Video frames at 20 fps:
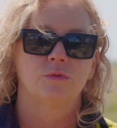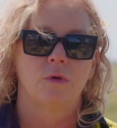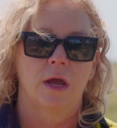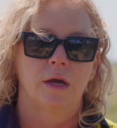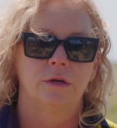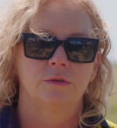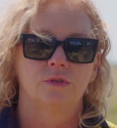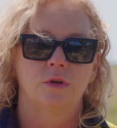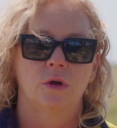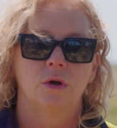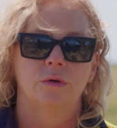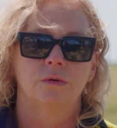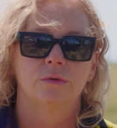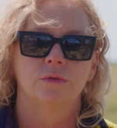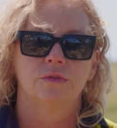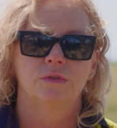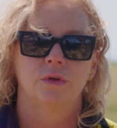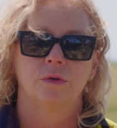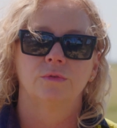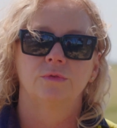
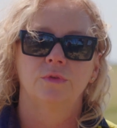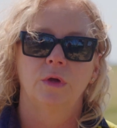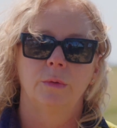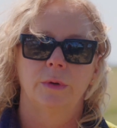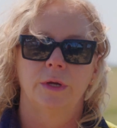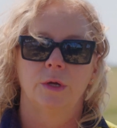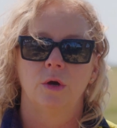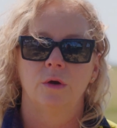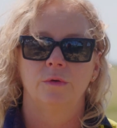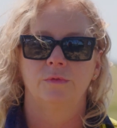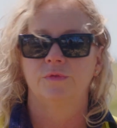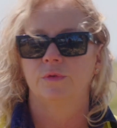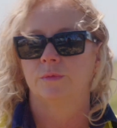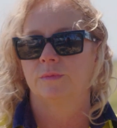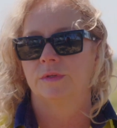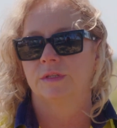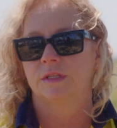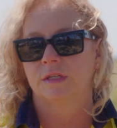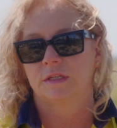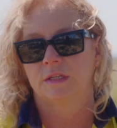groundhog, so following on from
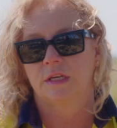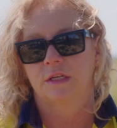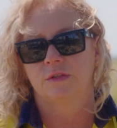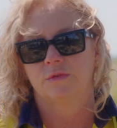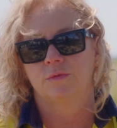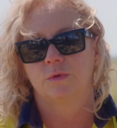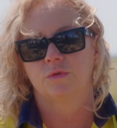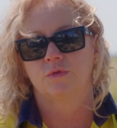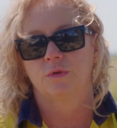the successful